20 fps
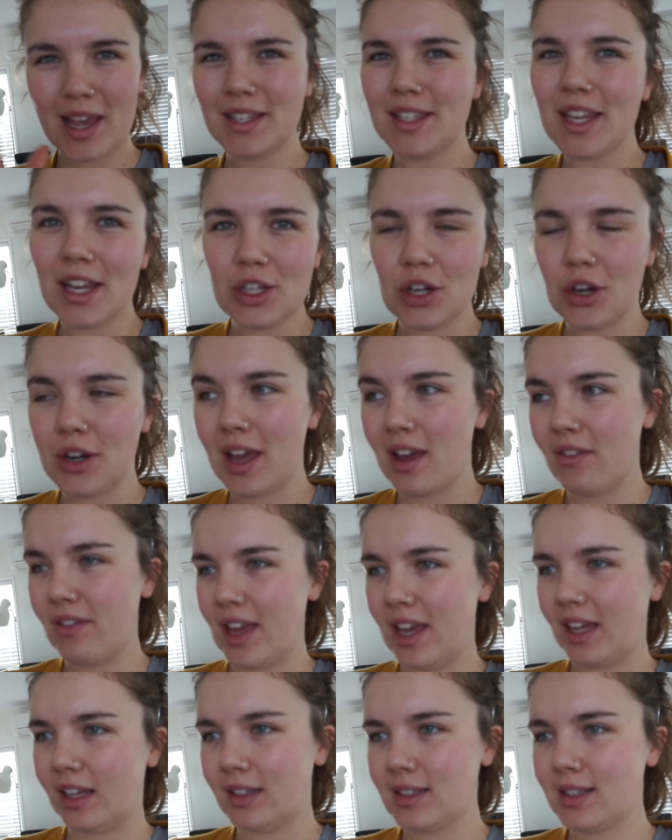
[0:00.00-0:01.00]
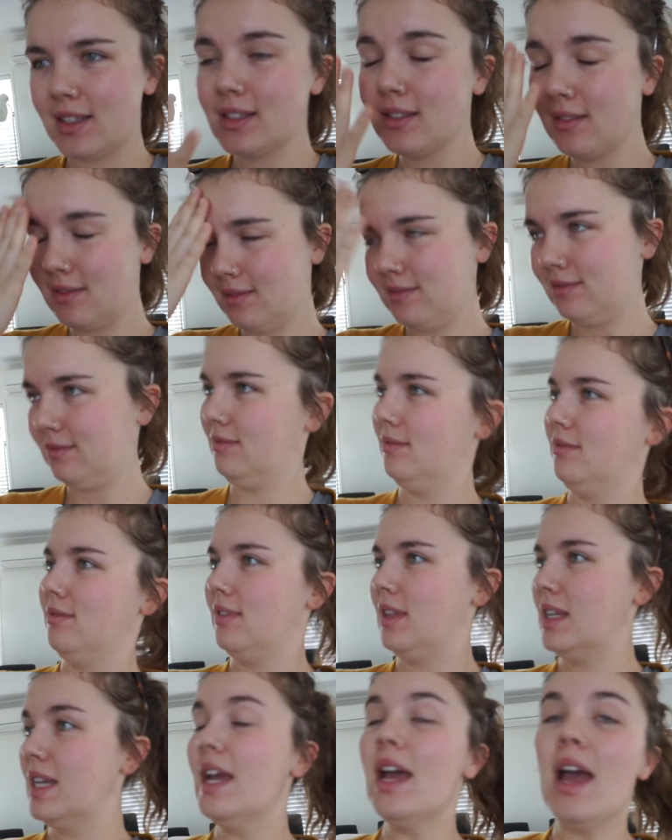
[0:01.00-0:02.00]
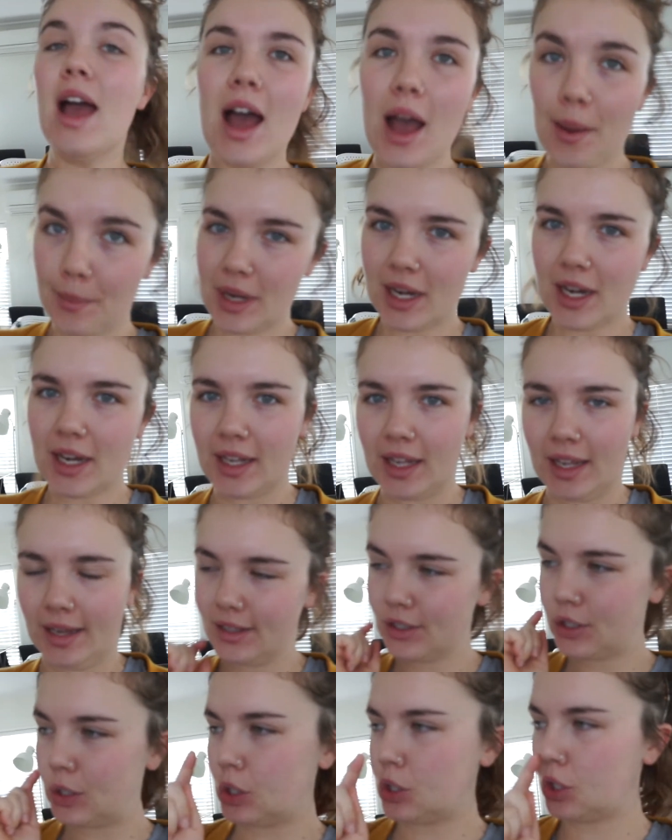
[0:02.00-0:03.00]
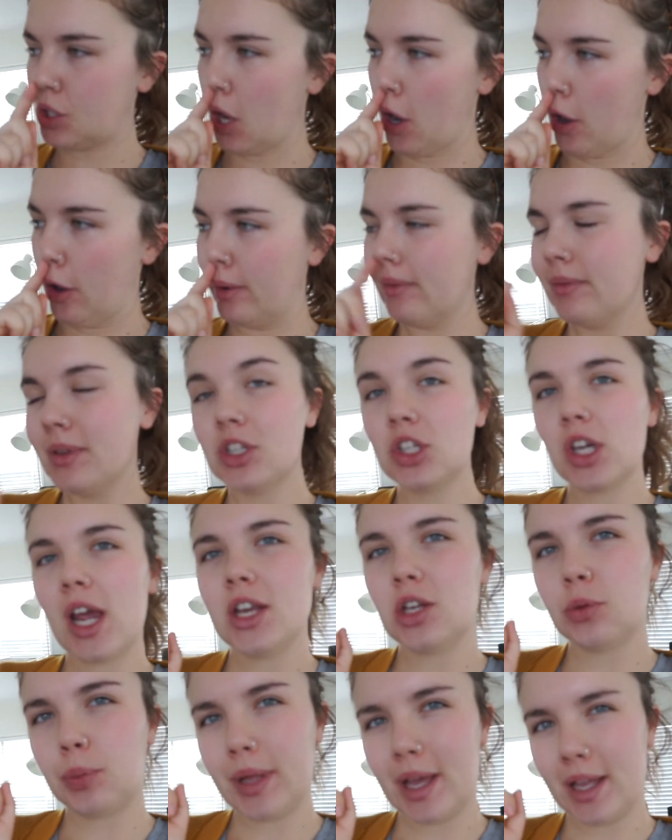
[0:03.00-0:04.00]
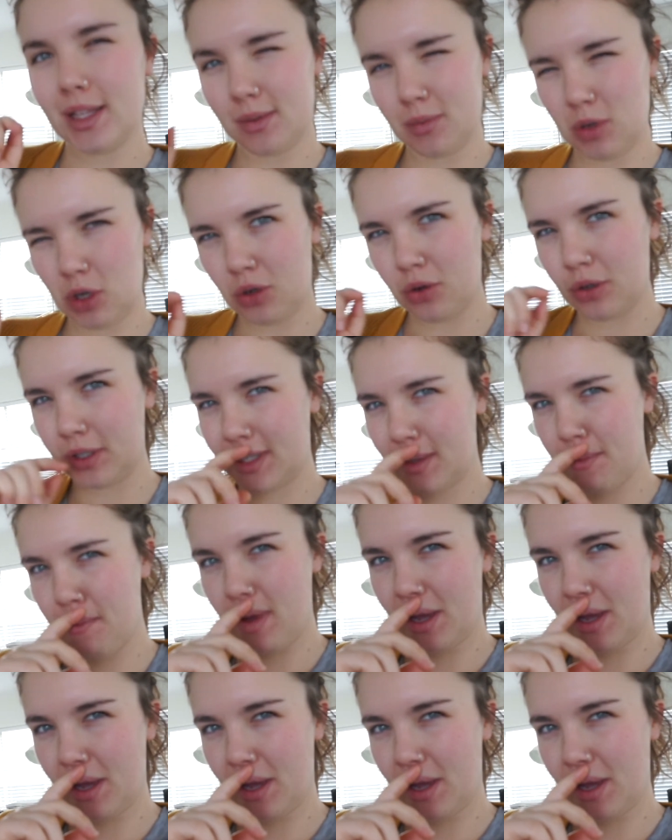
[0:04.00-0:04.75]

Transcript: I don't have eggs. I'm an idiot. So, change of plans, I'm gonna cook some